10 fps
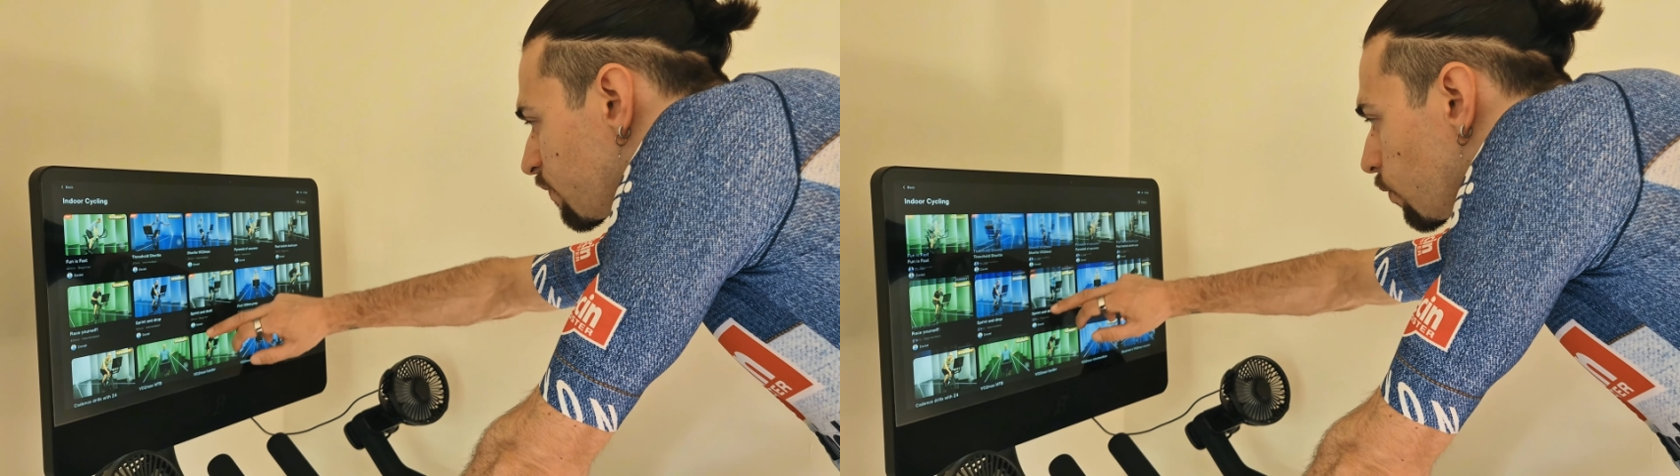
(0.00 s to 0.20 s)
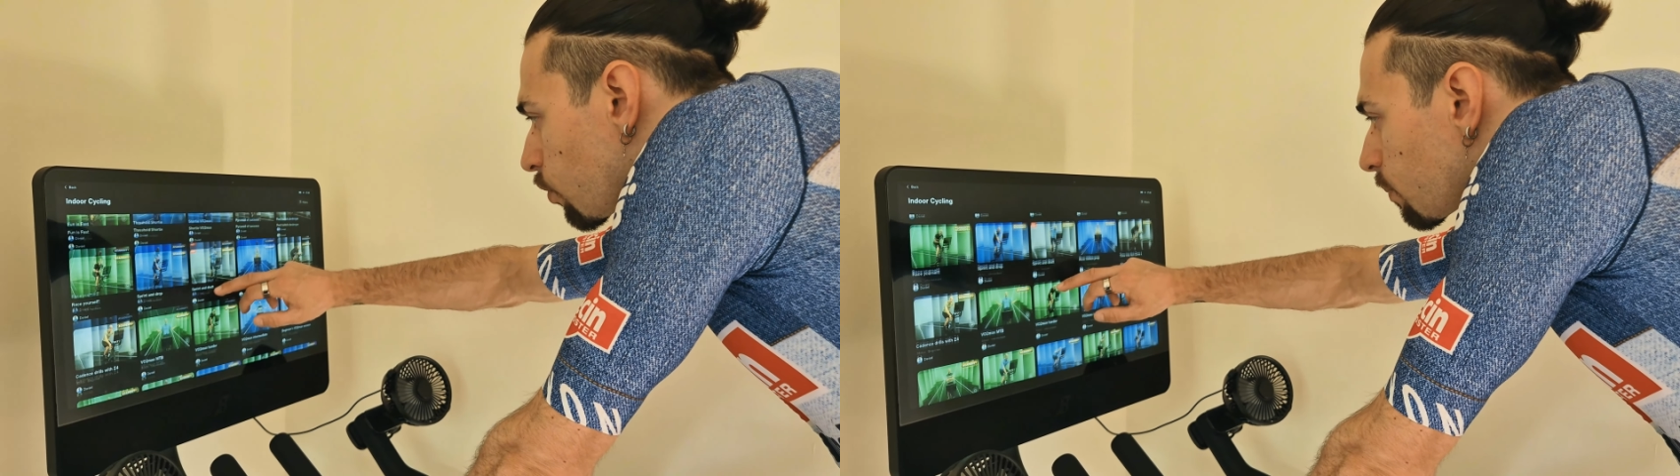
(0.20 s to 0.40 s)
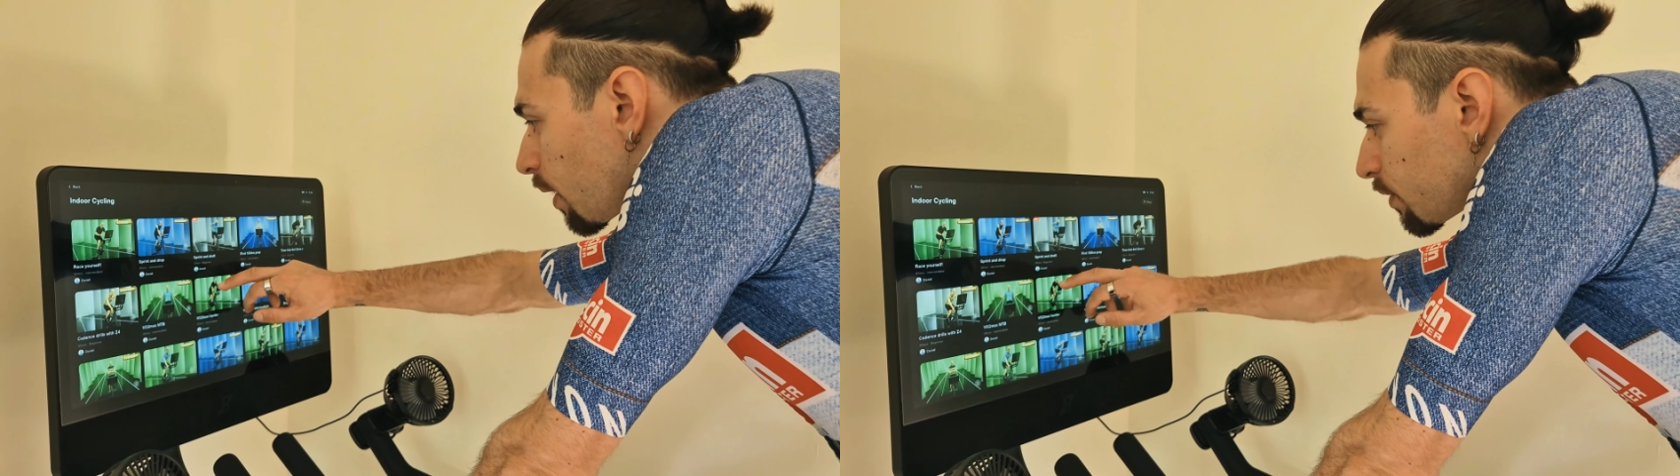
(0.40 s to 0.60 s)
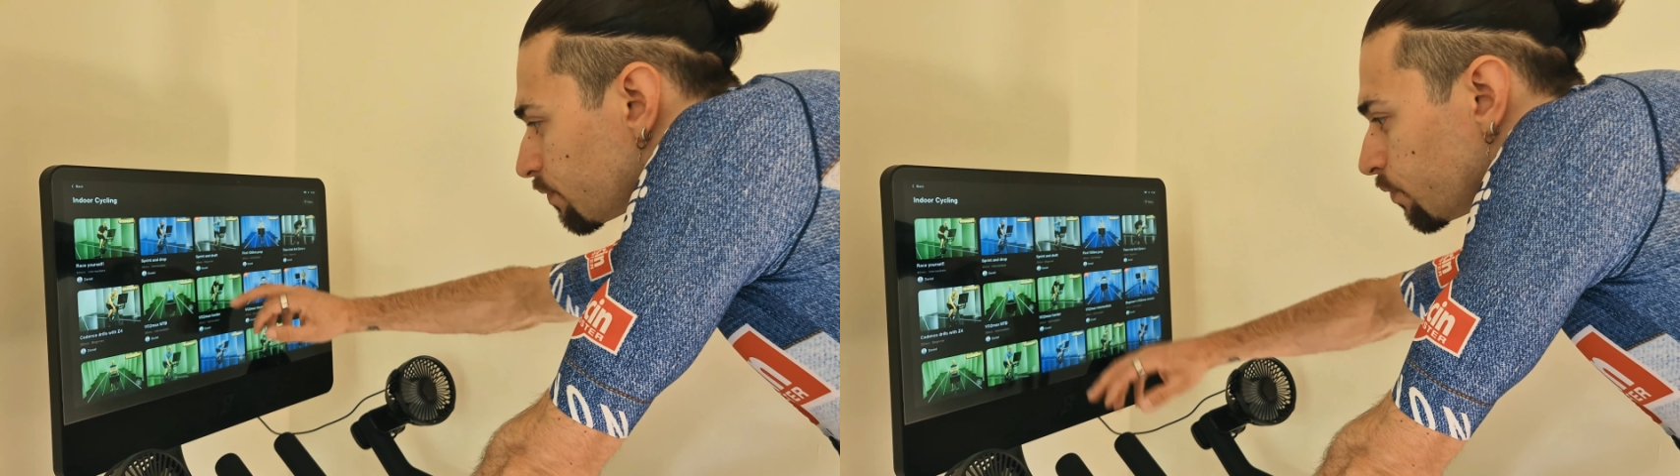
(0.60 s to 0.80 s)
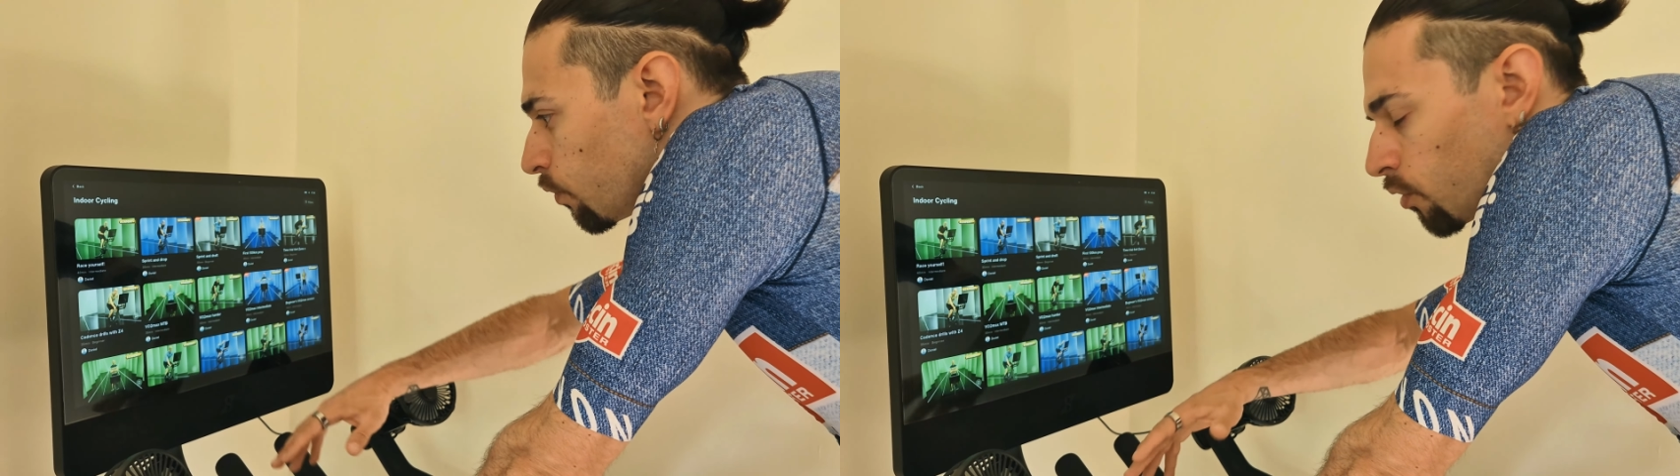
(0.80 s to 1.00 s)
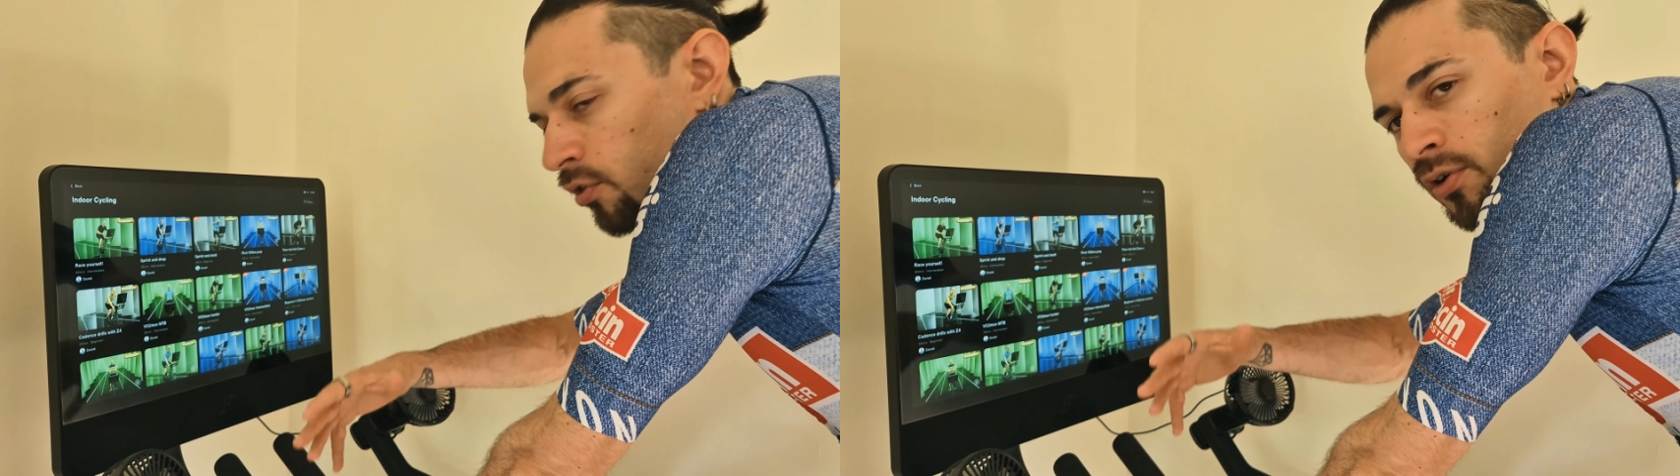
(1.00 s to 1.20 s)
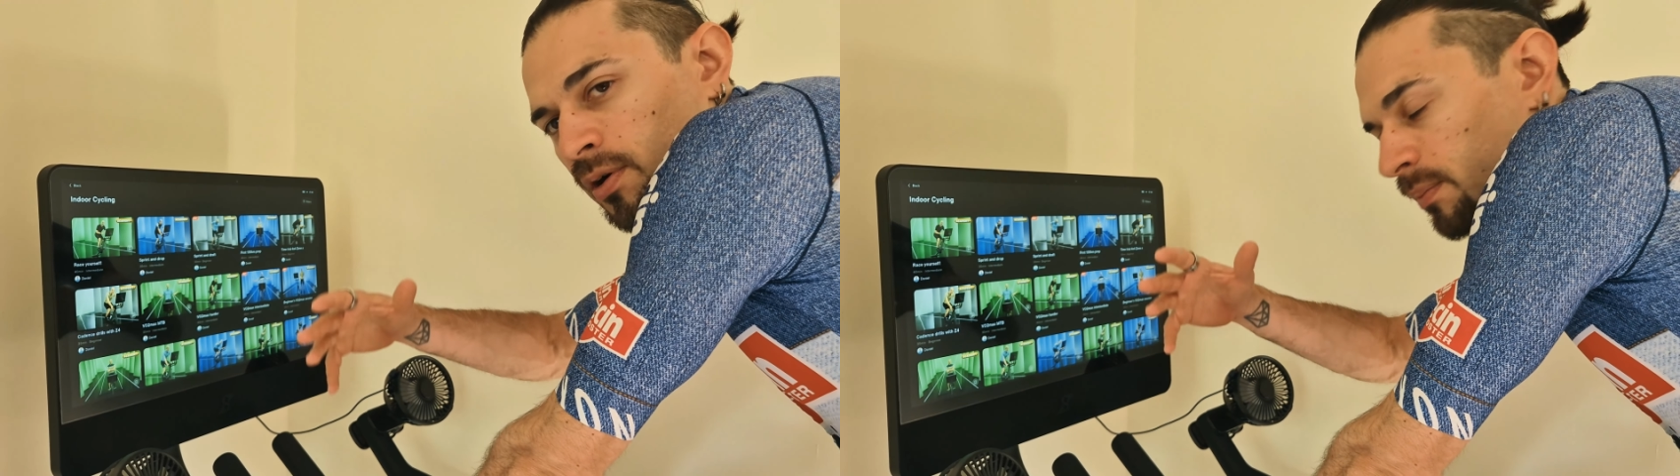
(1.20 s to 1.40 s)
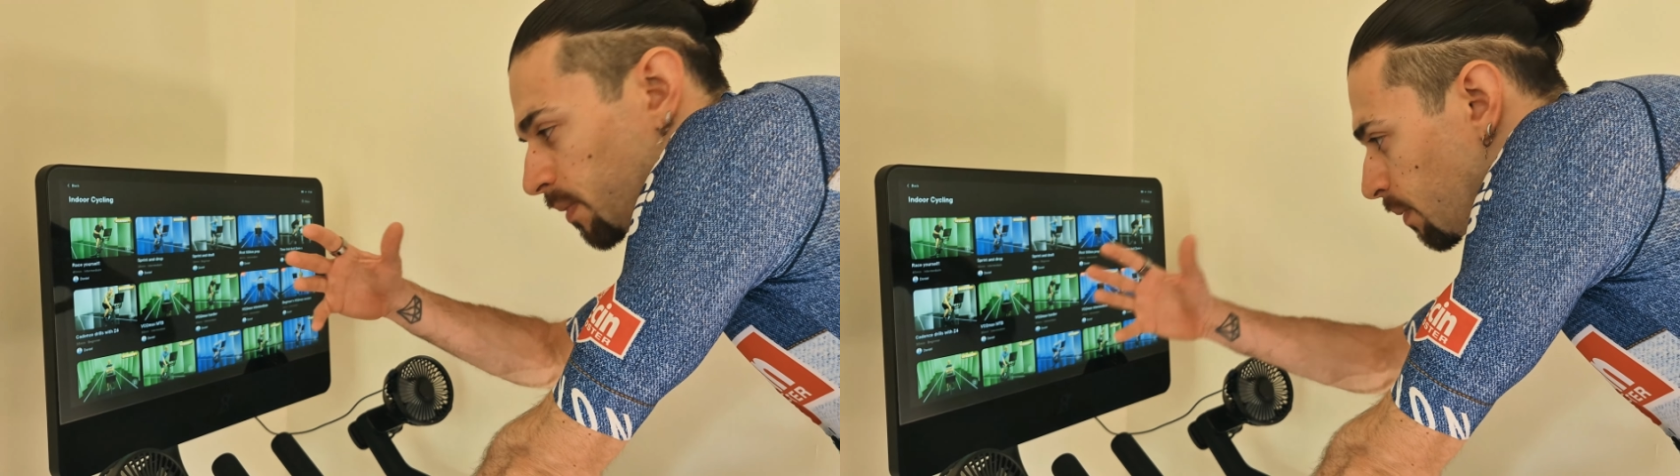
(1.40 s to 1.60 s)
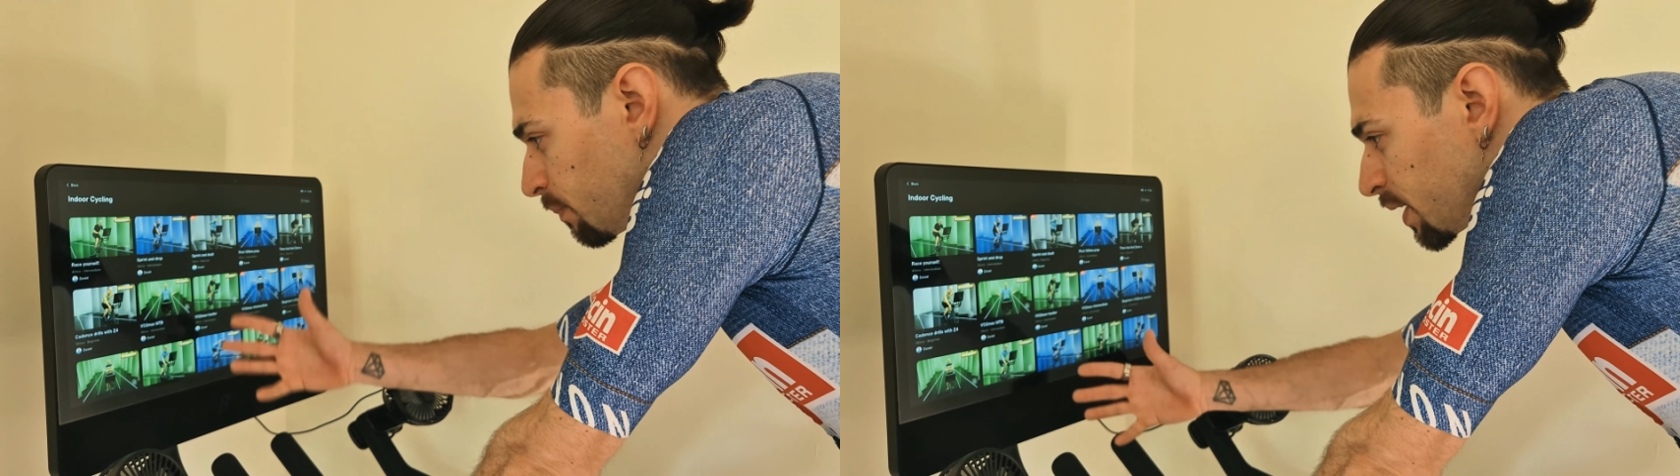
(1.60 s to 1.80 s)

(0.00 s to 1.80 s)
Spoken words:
4x4,